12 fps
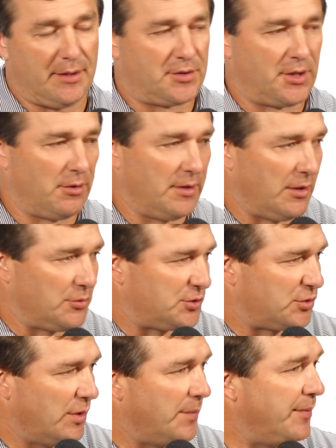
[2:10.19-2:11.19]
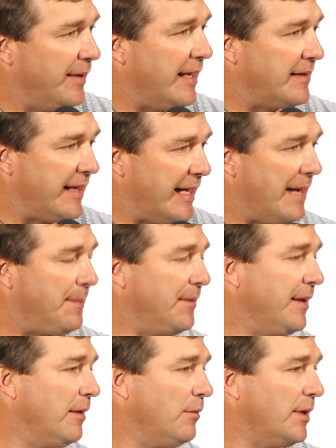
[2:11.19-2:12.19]
You certainly don't script that to happen
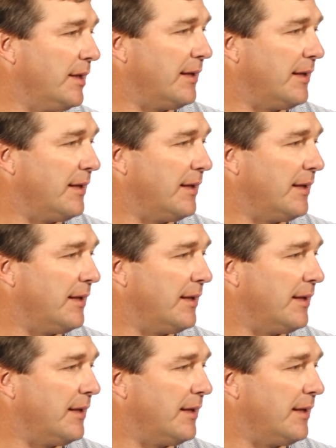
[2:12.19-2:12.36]
that way.